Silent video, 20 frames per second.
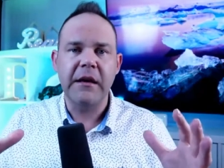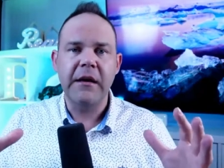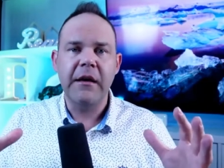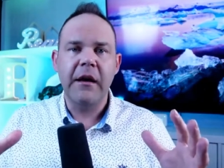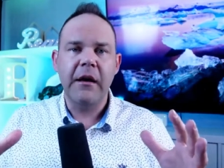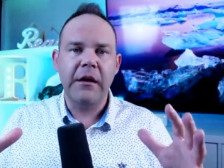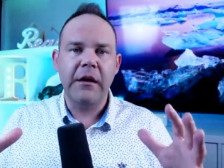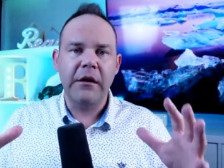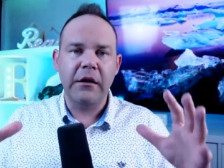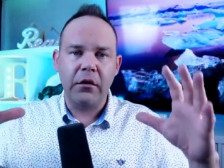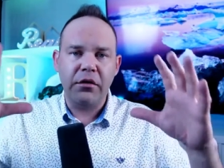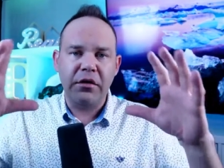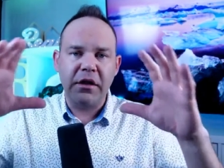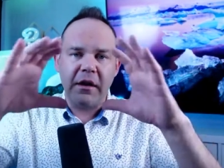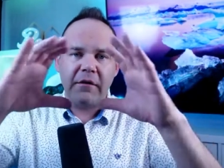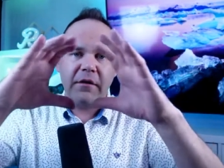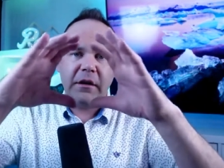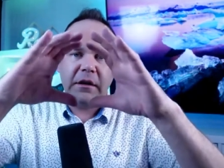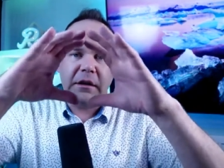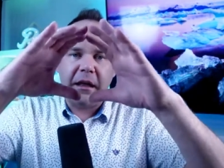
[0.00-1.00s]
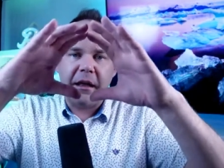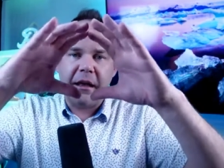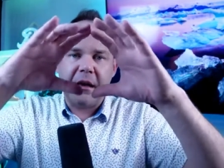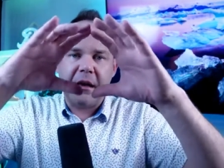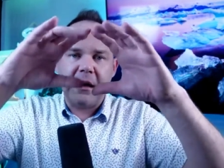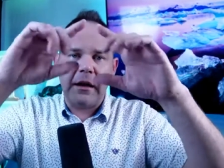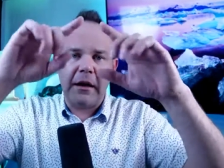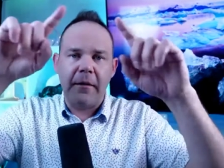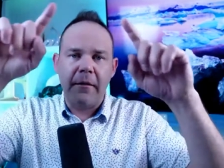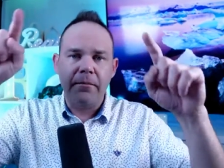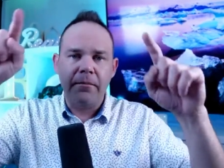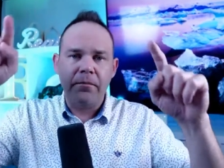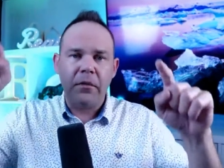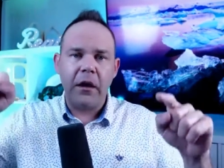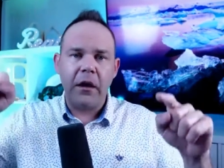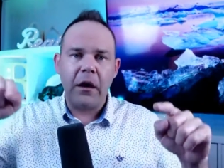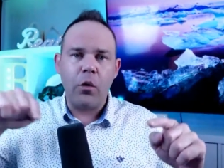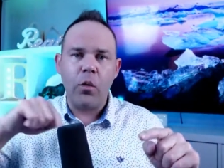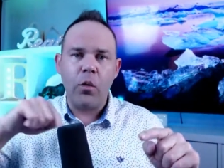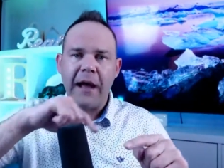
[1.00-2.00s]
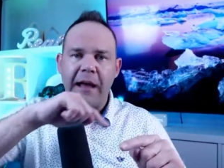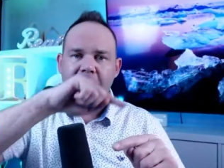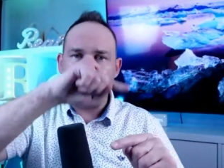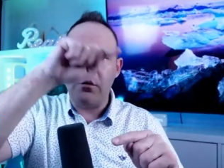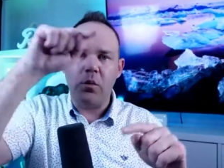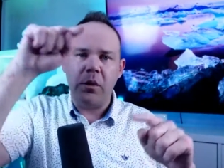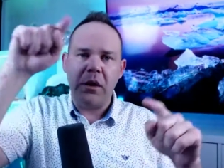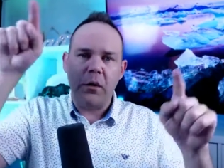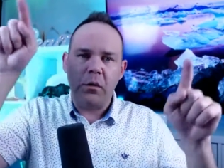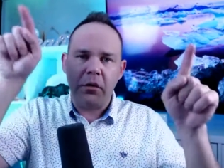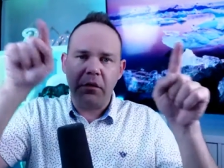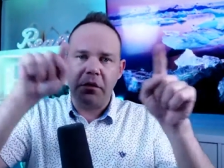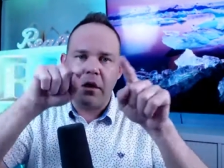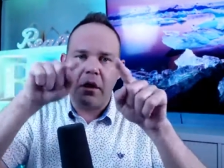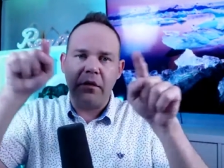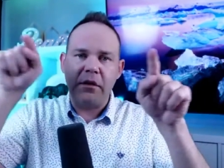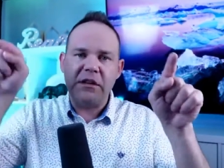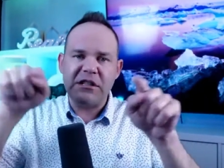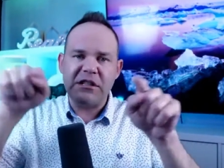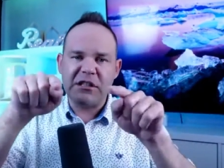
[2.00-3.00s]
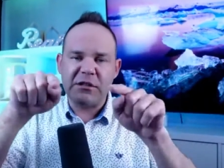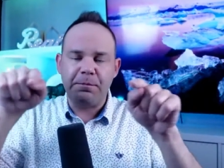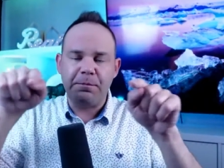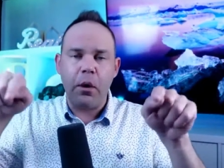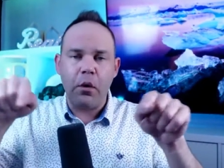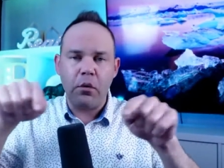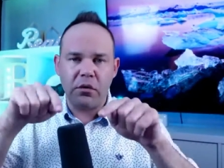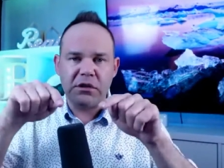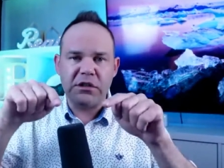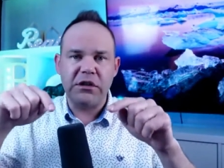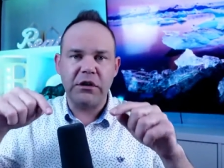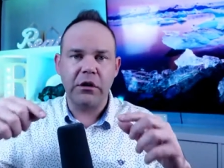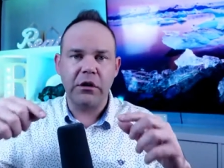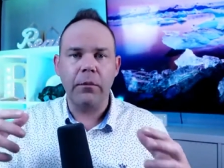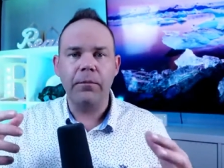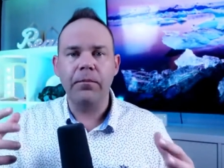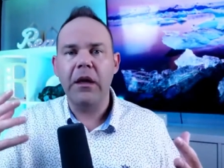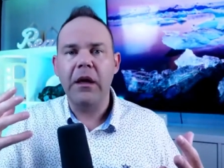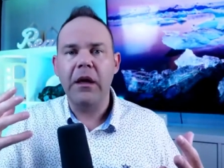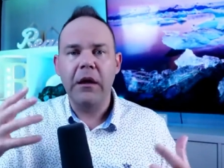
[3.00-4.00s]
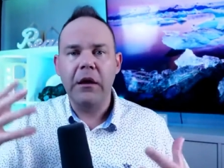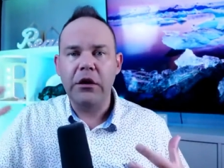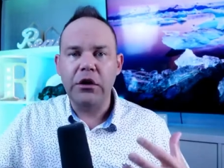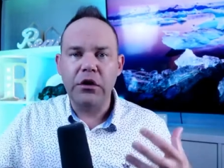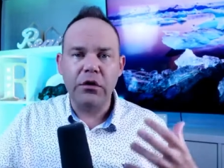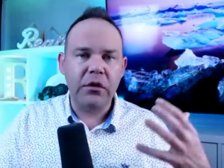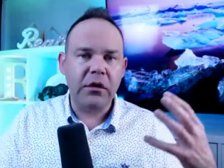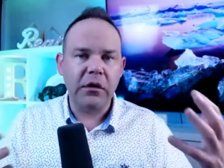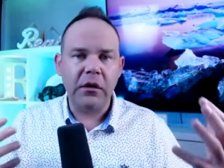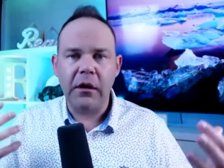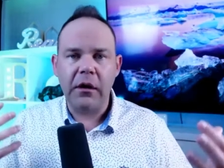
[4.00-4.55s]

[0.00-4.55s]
you know think of it like a, a wagon wheel with all these spokes you know you can